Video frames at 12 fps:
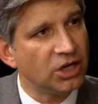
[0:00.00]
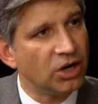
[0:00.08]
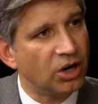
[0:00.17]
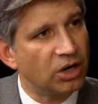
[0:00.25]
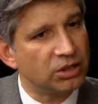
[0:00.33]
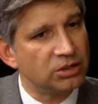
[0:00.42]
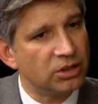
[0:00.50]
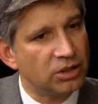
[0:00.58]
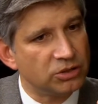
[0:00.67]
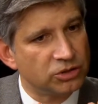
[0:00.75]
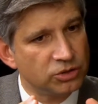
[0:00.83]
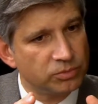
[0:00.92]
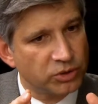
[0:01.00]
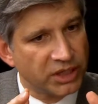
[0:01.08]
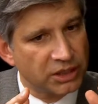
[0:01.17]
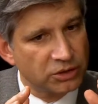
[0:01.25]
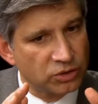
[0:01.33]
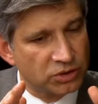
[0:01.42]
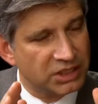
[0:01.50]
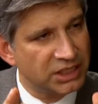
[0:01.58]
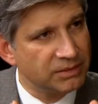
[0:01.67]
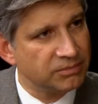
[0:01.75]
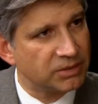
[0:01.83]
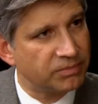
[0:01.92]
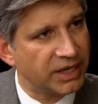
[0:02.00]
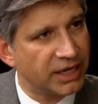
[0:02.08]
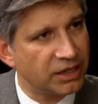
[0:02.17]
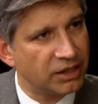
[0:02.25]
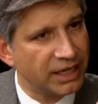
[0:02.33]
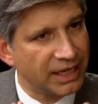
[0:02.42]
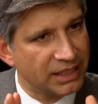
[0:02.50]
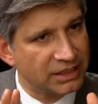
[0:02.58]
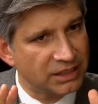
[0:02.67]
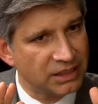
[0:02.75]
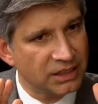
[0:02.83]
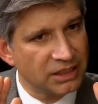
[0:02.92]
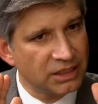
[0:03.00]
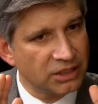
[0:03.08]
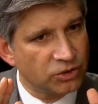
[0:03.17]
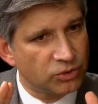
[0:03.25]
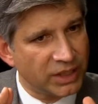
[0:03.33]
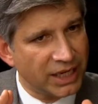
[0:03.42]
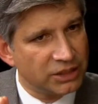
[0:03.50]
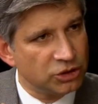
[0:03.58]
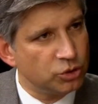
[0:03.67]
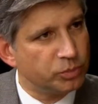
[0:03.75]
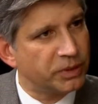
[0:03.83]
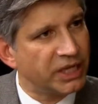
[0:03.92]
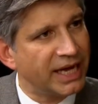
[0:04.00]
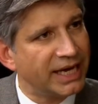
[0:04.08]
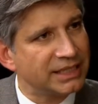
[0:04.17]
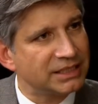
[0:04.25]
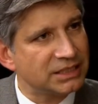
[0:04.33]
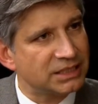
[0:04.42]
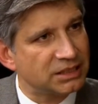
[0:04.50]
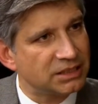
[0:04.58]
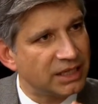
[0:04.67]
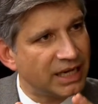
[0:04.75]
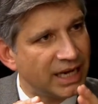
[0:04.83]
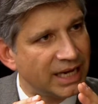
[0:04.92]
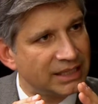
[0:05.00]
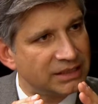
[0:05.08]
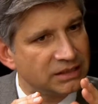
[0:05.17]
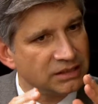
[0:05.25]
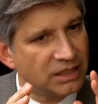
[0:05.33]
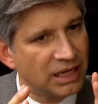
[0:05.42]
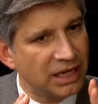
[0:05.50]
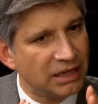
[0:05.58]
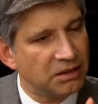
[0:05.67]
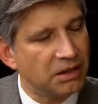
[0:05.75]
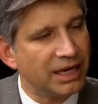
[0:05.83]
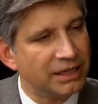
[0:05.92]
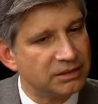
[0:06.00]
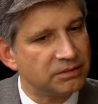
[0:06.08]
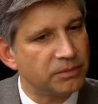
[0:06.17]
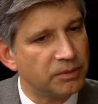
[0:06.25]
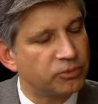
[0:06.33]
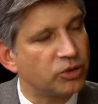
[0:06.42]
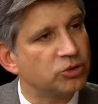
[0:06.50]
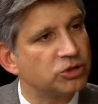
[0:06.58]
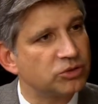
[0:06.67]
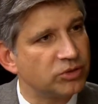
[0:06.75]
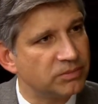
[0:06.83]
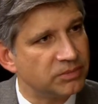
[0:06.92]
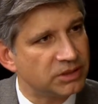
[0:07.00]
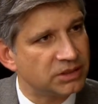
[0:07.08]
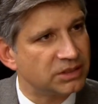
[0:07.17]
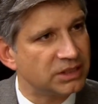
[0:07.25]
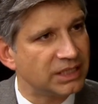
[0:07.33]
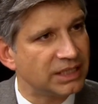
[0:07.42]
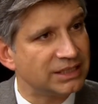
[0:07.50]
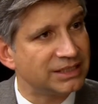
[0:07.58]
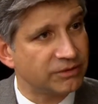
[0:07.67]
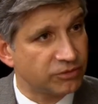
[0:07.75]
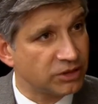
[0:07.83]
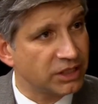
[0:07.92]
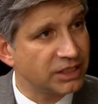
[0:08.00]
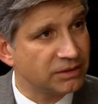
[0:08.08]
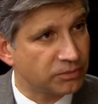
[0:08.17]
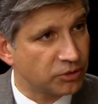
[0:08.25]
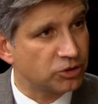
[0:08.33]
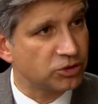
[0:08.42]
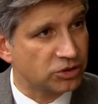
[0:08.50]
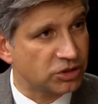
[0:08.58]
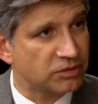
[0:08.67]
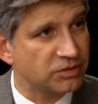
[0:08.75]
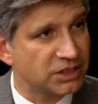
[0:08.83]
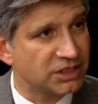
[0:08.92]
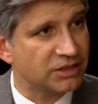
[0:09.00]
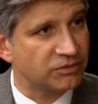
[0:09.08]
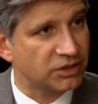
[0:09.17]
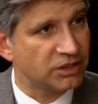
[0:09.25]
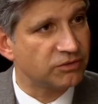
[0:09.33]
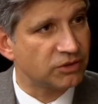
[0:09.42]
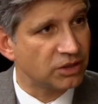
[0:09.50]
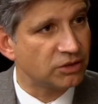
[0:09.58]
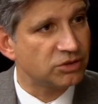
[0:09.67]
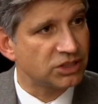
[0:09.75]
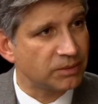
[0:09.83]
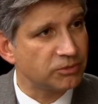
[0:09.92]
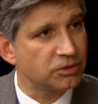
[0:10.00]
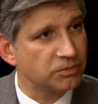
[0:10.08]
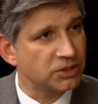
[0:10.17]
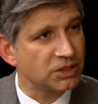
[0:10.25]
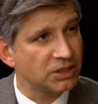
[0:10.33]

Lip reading: Or do you bring your team to bear and create new plans and approach treatment differently and approach your services differently for those subgroups?